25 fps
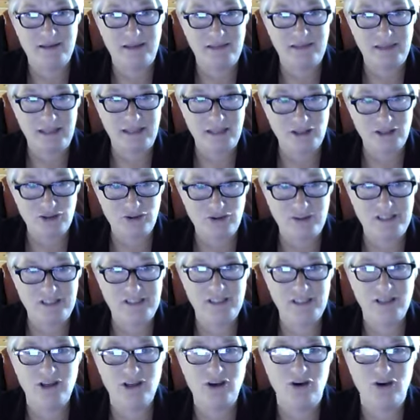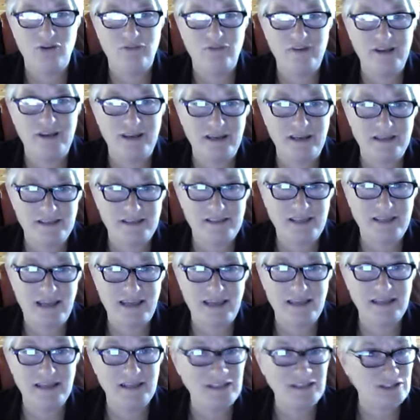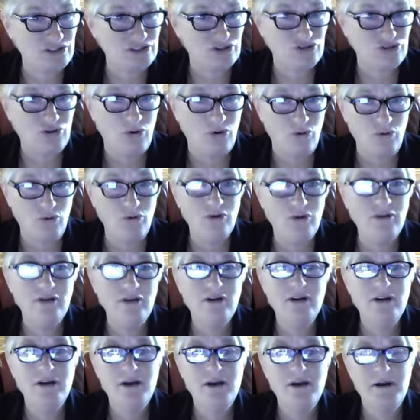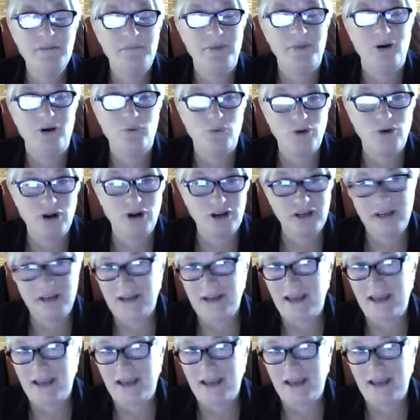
uh, the increase in COVID has taken its toll but right. we're going